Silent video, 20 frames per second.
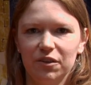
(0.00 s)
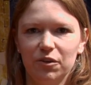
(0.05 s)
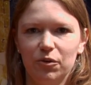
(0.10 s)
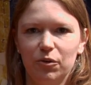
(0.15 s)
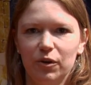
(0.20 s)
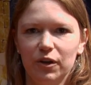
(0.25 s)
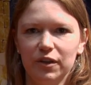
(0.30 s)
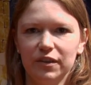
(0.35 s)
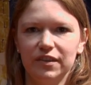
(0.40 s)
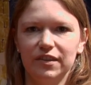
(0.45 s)
the
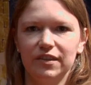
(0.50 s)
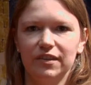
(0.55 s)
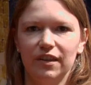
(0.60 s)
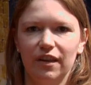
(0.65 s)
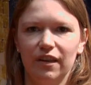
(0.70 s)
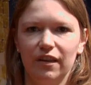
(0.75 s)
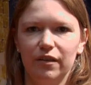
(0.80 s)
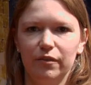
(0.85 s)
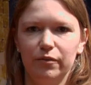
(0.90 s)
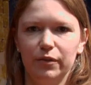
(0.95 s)
course,
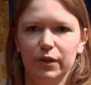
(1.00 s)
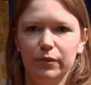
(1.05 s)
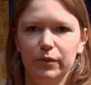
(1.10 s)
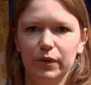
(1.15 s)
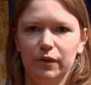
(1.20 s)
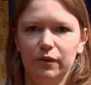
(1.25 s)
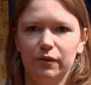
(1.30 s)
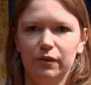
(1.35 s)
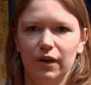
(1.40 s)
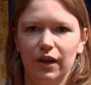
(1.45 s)
we
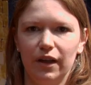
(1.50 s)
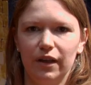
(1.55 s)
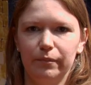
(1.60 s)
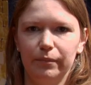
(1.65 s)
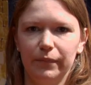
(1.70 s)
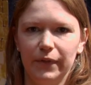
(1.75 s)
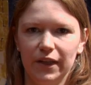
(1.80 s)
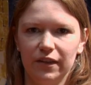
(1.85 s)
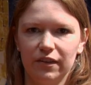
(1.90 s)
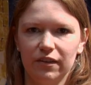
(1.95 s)
will
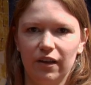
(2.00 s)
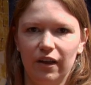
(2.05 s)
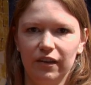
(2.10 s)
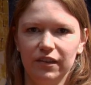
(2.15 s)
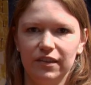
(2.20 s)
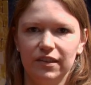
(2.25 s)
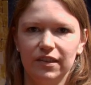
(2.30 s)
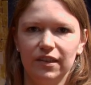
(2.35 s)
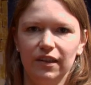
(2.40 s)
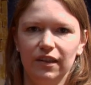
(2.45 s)

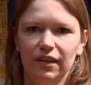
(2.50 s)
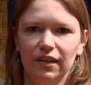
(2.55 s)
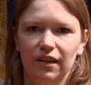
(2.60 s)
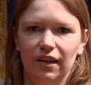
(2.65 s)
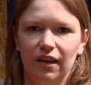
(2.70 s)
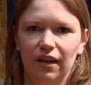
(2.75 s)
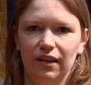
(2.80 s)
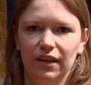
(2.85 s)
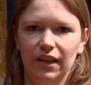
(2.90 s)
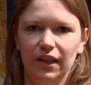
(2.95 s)
discuss
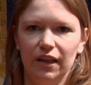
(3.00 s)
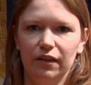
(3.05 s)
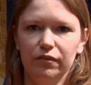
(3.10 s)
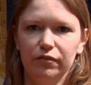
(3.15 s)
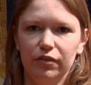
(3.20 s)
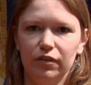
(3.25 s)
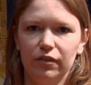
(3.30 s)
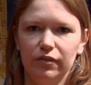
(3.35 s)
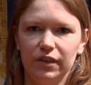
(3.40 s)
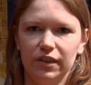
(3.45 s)
the
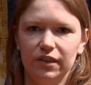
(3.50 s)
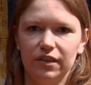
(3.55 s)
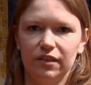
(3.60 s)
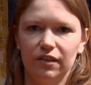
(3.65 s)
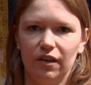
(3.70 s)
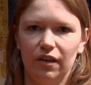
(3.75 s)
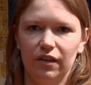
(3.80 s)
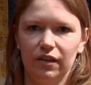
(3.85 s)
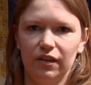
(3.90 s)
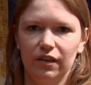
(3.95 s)

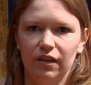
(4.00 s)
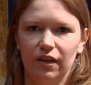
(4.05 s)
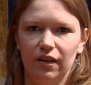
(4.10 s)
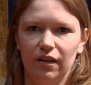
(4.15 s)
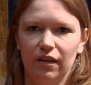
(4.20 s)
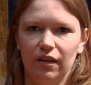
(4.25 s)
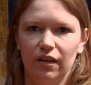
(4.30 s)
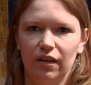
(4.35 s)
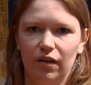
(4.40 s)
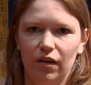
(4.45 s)
influence
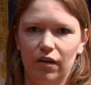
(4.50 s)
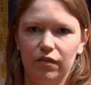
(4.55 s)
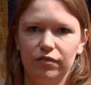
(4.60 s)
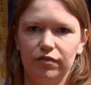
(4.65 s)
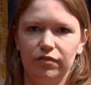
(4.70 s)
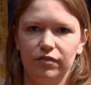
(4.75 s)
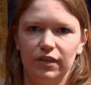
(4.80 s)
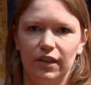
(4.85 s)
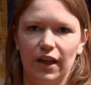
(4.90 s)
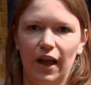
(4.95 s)

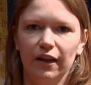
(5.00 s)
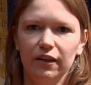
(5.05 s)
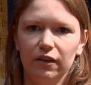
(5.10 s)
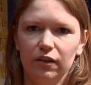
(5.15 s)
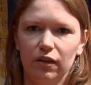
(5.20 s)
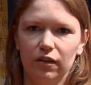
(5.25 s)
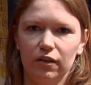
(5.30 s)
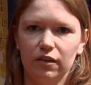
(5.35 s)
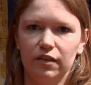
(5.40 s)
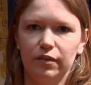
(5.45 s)
of
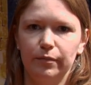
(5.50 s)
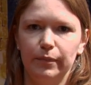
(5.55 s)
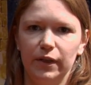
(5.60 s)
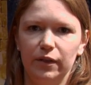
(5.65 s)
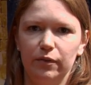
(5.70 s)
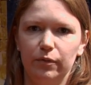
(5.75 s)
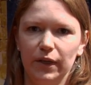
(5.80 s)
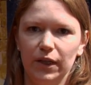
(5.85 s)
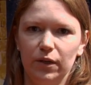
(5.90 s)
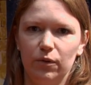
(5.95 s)
dialogues
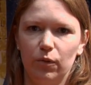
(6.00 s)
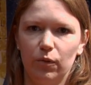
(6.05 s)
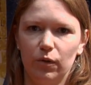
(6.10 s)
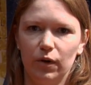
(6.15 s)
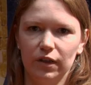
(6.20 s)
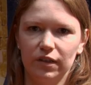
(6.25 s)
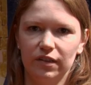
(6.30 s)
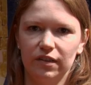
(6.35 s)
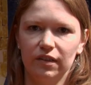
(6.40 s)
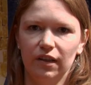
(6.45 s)
between
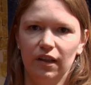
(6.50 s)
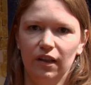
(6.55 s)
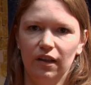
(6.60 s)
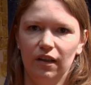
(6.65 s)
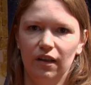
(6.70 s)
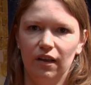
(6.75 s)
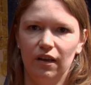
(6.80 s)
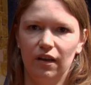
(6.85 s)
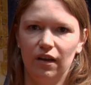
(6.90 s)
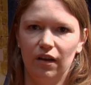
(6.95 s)
courts
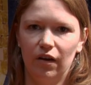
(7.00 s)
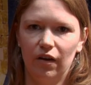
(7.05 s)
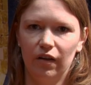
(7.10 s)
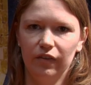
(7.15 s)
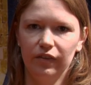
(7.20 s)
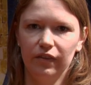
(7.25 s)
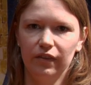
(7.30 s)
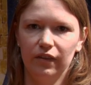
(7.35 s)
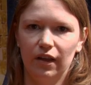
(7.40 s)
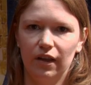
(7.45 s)

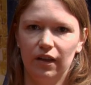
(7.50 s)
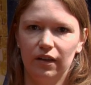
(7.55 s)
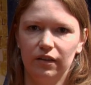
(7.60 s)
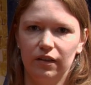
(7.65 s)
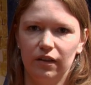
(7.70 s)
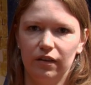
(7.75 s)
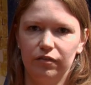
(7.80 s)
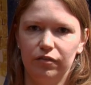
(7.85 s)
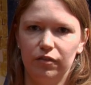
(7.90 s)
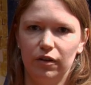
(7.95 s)

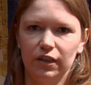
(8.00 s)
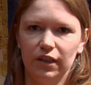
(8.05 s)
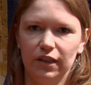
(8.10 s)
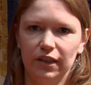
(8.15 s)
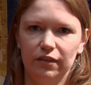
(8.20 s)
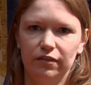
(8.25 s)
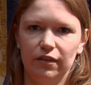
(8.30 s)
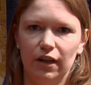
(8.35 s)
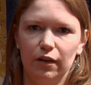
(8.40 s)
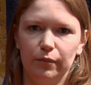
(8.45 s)
on the
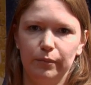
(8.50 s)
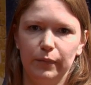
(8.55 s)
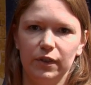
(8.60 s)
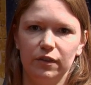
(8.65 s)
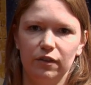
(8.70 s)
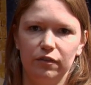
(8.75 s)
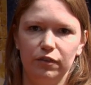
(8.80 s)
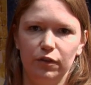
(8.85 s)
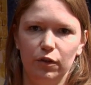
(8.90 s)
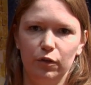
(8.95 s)
further
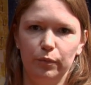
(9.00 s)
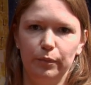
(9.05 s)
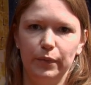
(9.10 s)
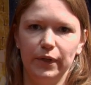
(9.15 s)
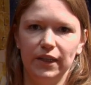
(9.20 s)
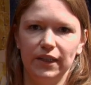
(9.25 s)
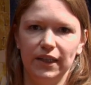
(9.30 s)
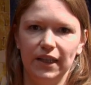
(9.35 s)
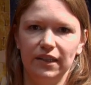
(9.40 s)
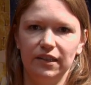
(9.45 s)
development of
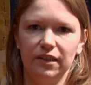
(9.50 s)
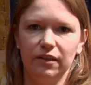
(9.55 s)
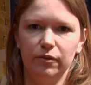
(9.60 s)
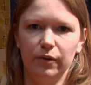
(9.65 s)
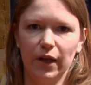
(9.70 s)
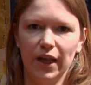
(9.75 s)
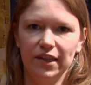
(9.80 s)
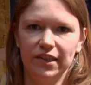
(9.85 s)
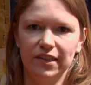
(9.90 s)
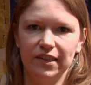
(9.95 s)
European
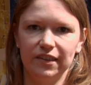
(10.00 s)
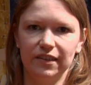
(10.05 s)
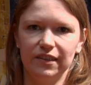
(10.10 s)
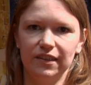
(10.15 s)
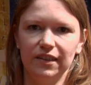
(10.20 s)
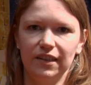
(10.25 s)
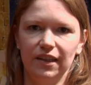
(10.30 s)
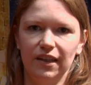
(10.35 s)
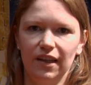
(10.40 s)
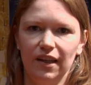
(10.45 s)

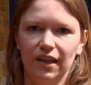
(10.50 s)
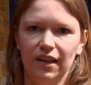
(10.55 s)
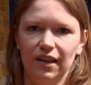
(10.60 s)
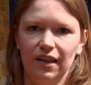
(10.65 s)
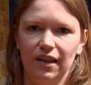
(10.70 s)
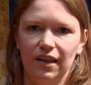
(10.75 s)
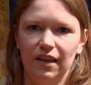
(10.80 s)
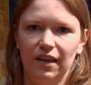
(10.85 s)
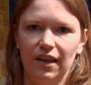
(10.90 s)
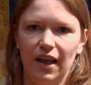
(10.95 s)
integration.
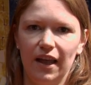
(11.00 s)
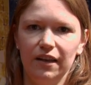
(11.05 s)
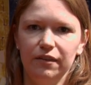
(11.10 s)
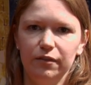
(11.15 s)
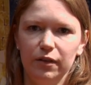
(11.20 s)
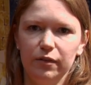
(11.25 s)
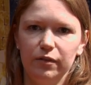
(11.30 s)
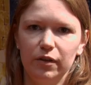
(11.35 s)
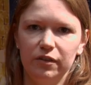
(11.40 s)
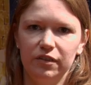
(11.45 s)

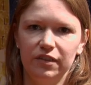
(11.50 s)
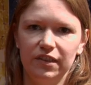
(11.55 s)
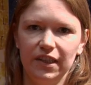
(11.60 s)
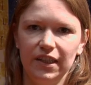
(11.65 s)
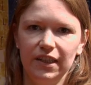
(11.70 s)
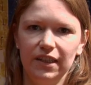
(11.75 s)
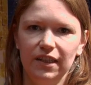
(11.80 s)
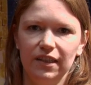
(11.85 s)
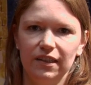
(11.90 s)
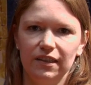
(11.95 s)
And we will
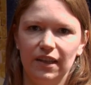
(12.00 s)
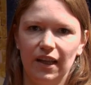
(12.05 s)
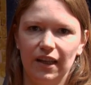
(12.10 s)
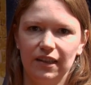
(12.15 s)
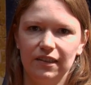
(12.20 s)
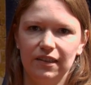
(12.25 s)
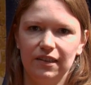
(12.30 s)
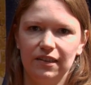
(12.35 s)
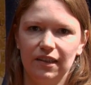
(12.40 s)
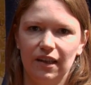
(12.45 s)
see
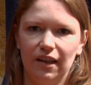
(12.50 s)
that